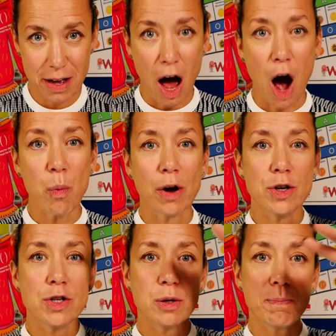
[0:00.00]
I want
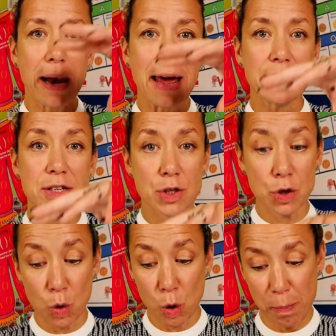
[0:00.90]
you to place
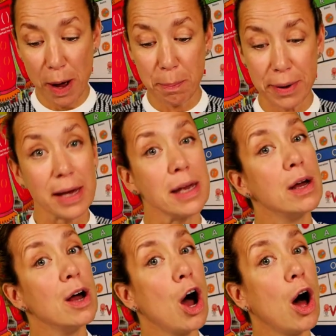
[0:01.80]
your puppy
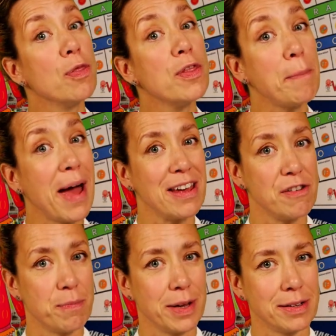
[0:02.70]
on the
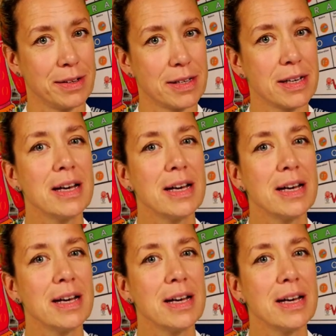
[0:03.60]
pavement.